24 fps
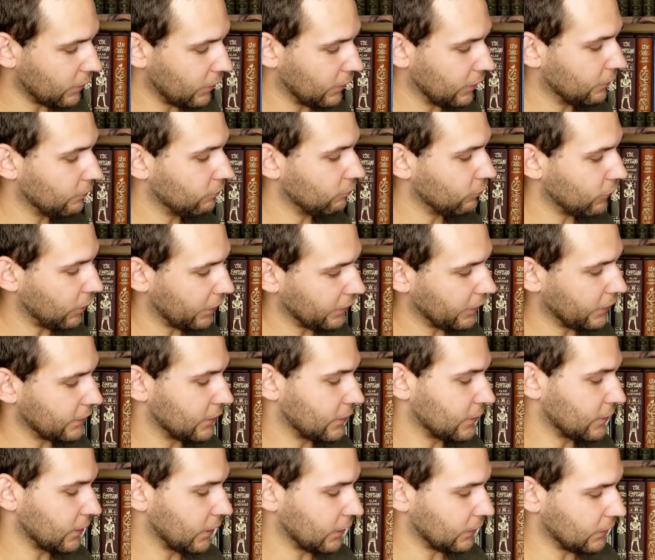it
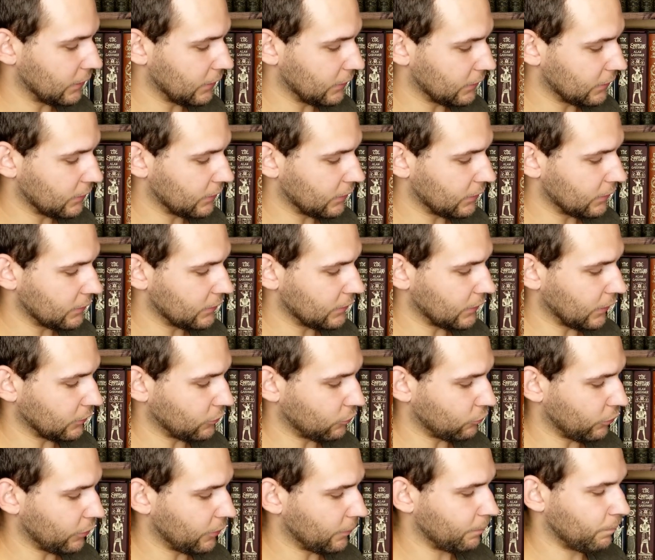says 19th
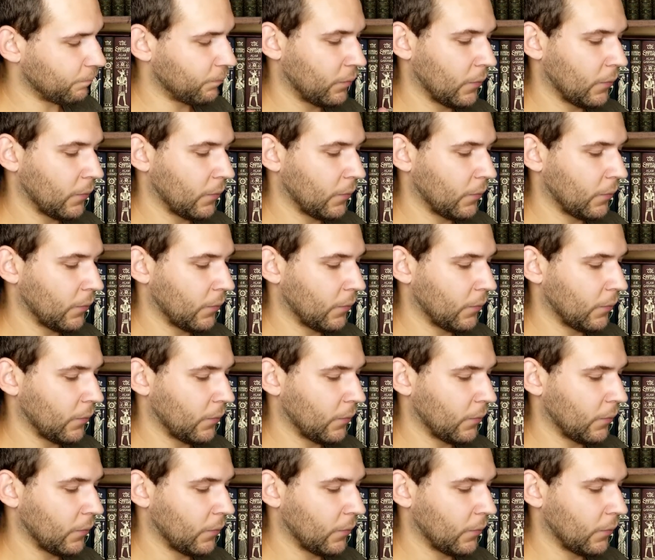century.